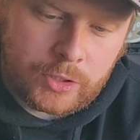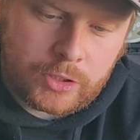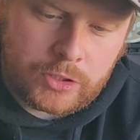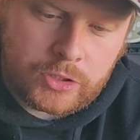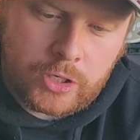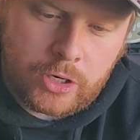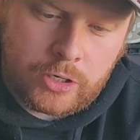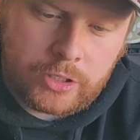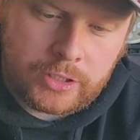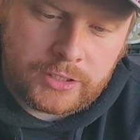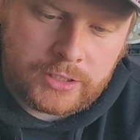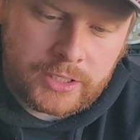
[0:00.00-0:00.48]

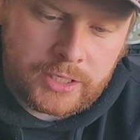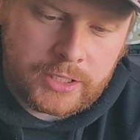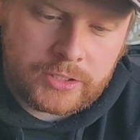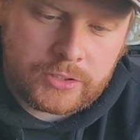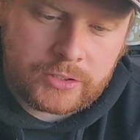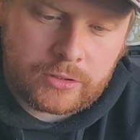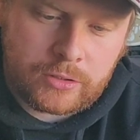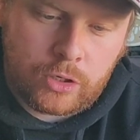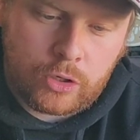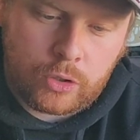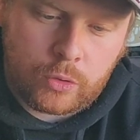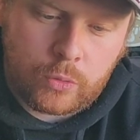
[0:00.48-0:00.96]
Turning
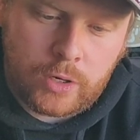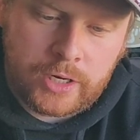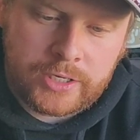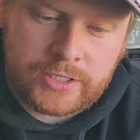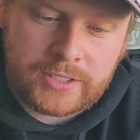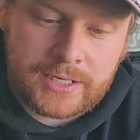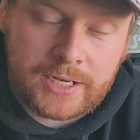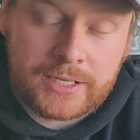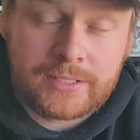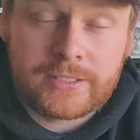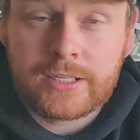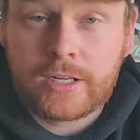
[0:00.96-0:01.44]
this
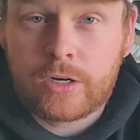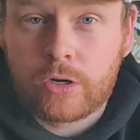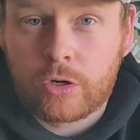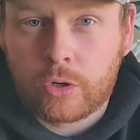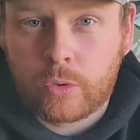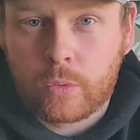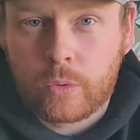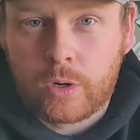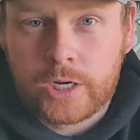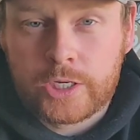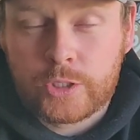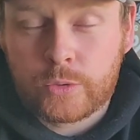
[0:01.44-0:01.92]
clockwise and
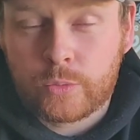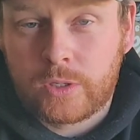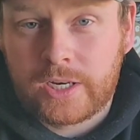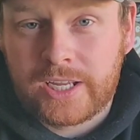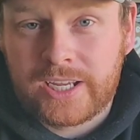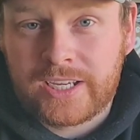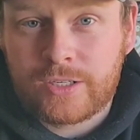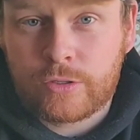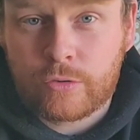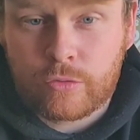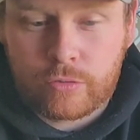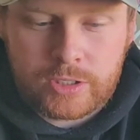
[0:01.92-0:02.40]
anti-clockwise will
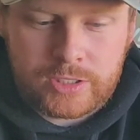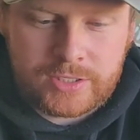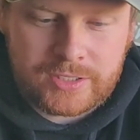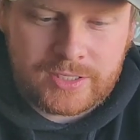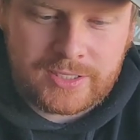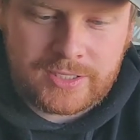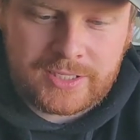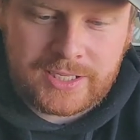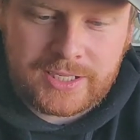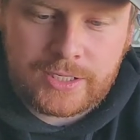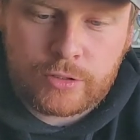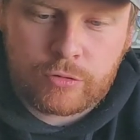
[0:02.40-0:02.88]
increase
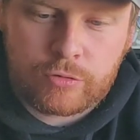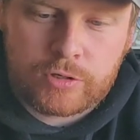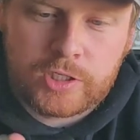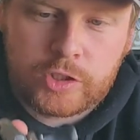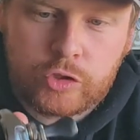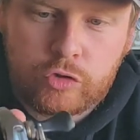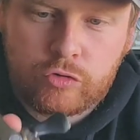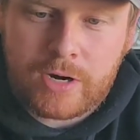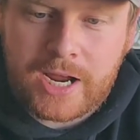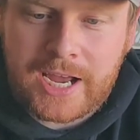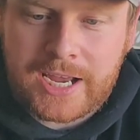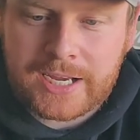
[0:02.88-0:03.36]
and decrease
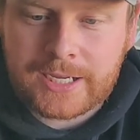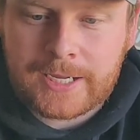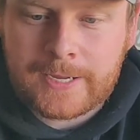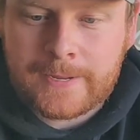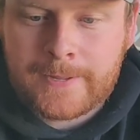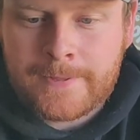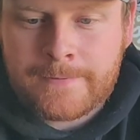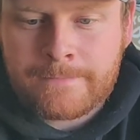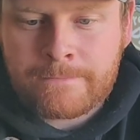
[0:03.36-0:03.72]
drag.